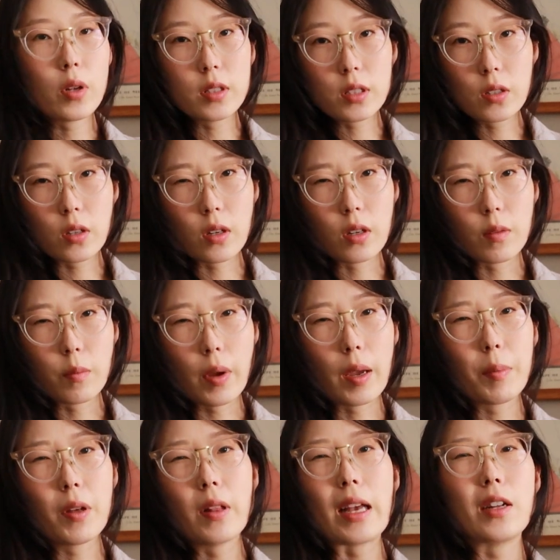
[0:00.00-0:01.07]
once they're
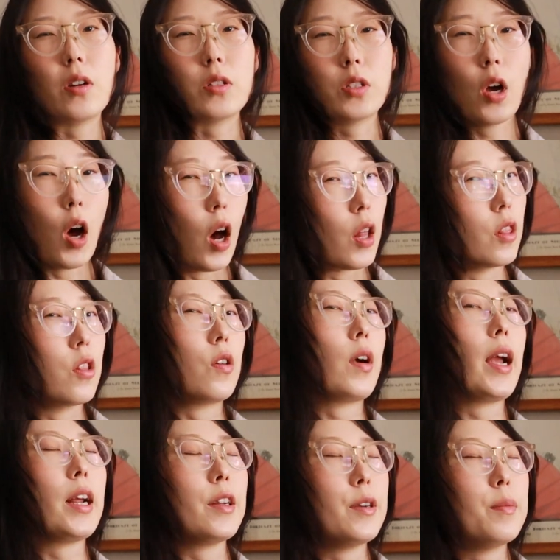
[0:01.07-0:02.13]
maybe like a toddler
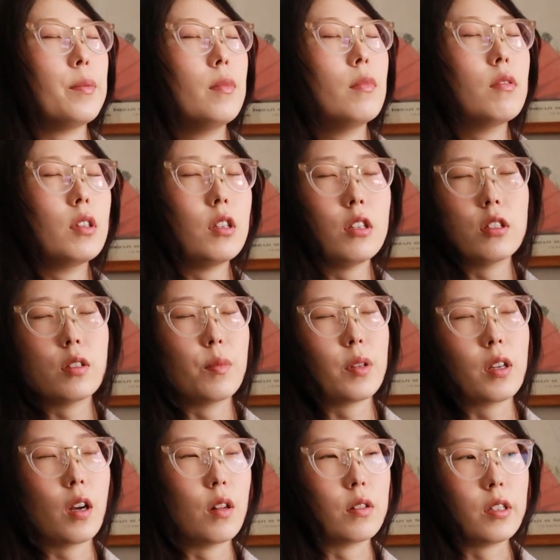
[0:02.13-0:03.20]
item is
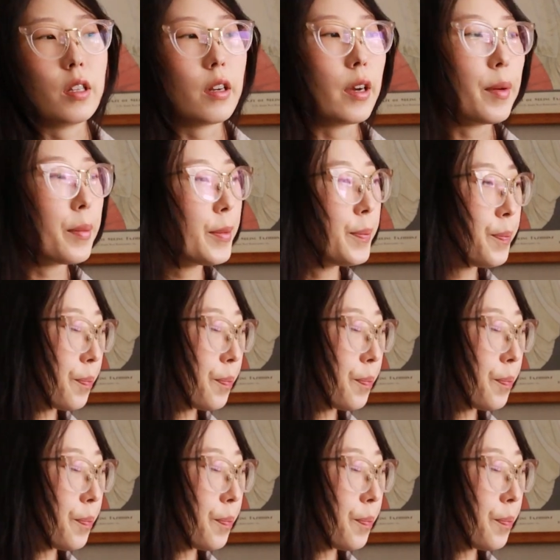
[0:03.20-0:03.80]
something I'll knit up.